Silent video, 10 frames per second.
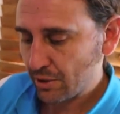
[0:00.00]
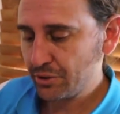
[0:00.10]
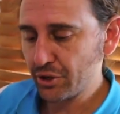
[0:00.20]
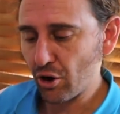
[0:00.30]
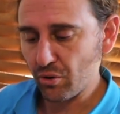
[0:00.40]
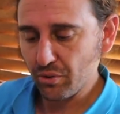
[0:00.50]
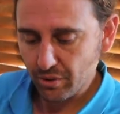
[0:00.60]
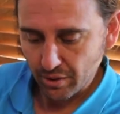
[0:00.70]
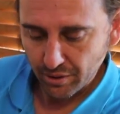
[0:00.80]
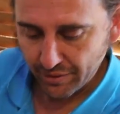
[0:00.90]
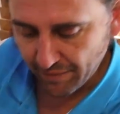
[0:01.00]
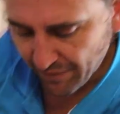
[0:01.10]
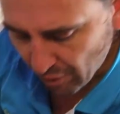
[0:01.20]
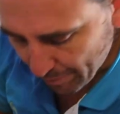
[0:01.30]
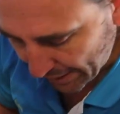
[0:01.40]
So they're
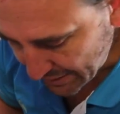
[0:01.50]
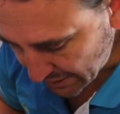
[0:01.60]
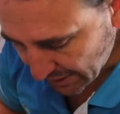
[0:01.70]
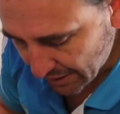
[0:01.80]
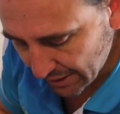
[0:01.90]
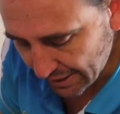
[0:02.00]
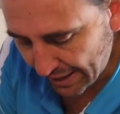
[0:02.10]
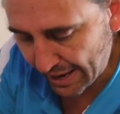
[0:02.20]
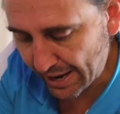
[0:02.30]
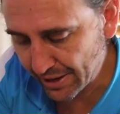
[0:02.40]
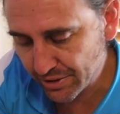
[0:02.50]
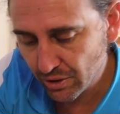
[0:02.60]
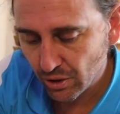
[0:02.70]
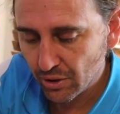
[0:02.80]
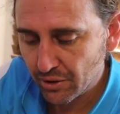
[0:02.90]
very basic, and
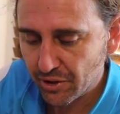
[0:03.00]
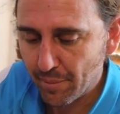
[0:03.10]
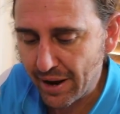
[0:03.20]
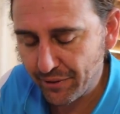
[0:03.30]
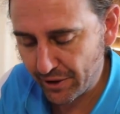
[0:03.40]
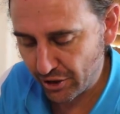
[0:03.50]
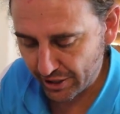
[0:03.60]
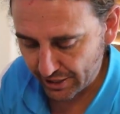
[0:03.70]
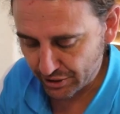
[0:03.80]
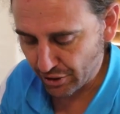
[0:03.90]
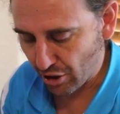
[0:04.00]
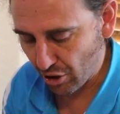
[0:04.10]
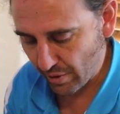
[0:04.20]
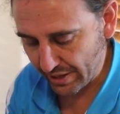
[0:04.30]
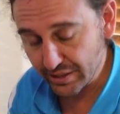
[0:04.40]
the main thing you need to
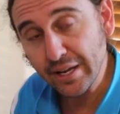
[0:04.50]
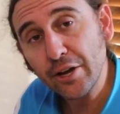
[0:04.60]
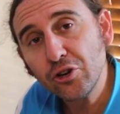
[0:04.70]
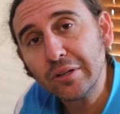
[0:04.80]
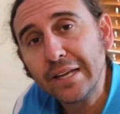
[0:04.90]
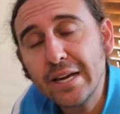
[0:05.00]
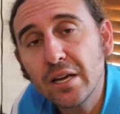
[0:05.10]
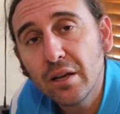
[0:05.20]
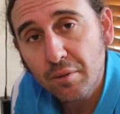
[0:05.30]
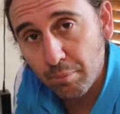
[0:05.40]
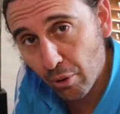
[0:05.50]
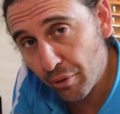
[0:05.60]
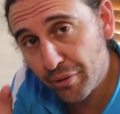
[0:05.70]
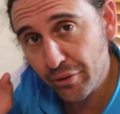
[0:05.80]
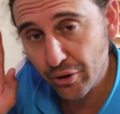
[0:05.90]
know is that you link
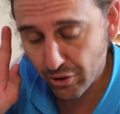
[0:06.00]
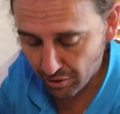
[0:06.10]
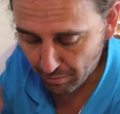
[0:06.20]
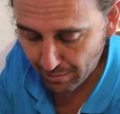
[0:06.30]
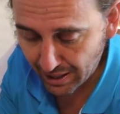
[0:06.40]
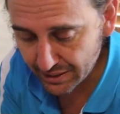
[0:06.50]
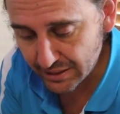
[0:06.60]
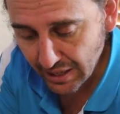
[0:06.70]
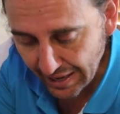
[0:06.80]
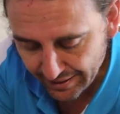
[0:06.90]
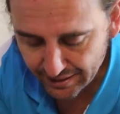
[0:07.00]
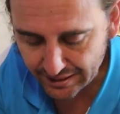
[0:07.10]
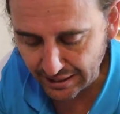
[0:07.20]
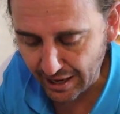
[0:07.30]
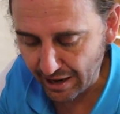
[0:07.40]
both the master and the
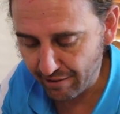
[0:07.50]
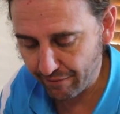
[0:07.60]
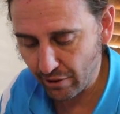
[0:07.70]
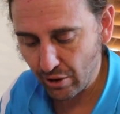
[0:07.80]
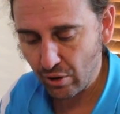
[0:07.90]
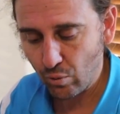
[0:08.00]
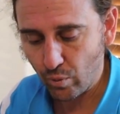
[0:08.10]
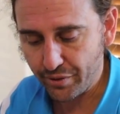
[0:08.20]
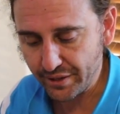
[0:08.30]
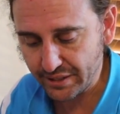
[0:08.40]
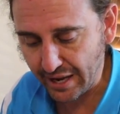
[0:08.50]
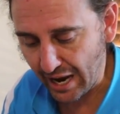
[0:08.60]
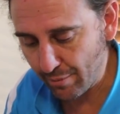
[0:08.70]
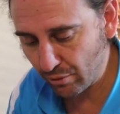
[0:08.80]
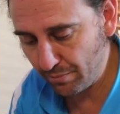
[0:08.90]
slave with this
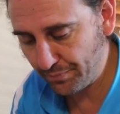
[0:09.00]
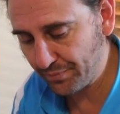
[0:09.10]
cable,